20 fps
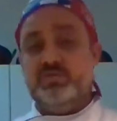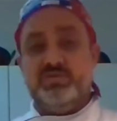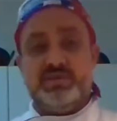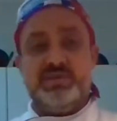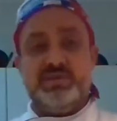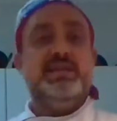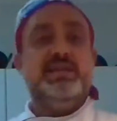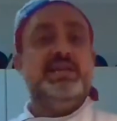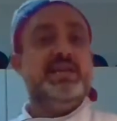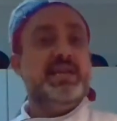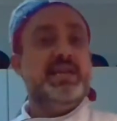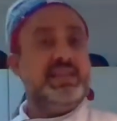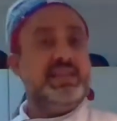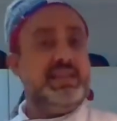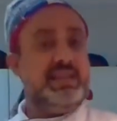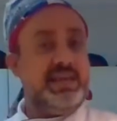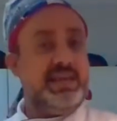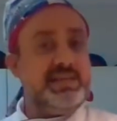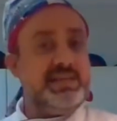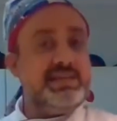I forgot
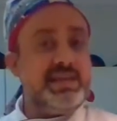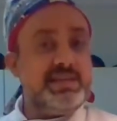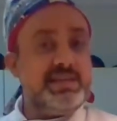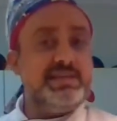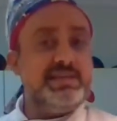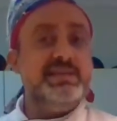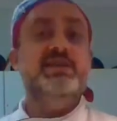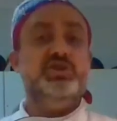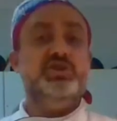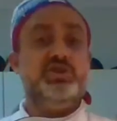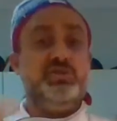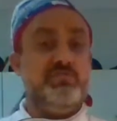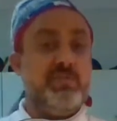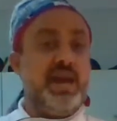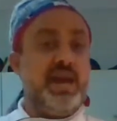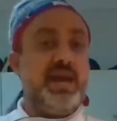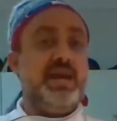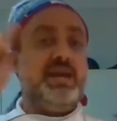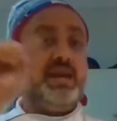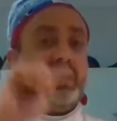this.
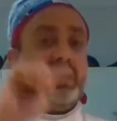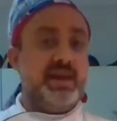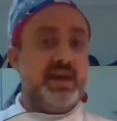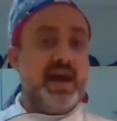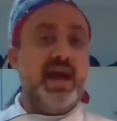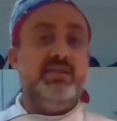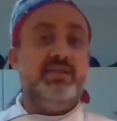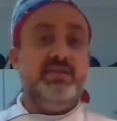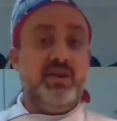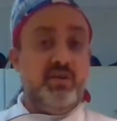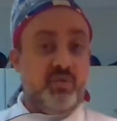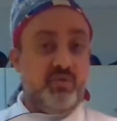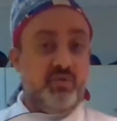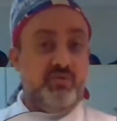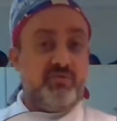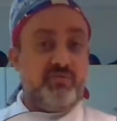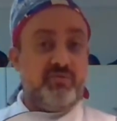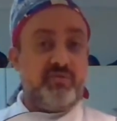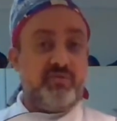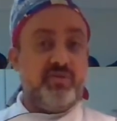You're going
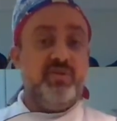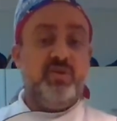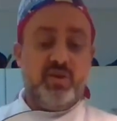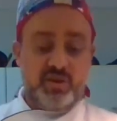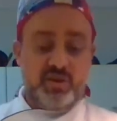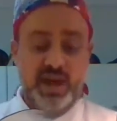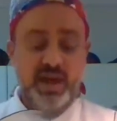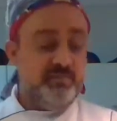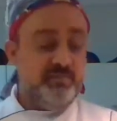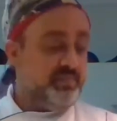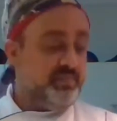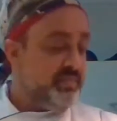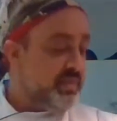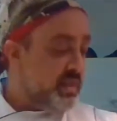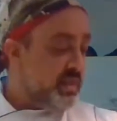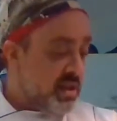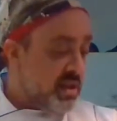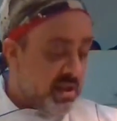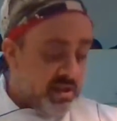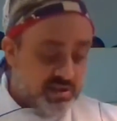to get
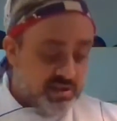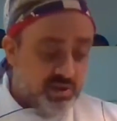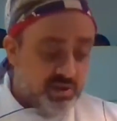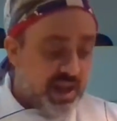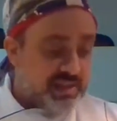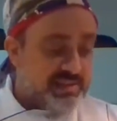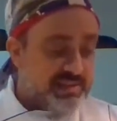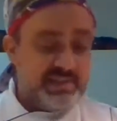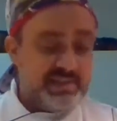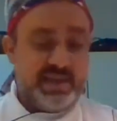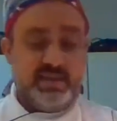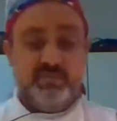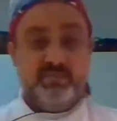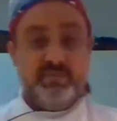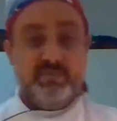a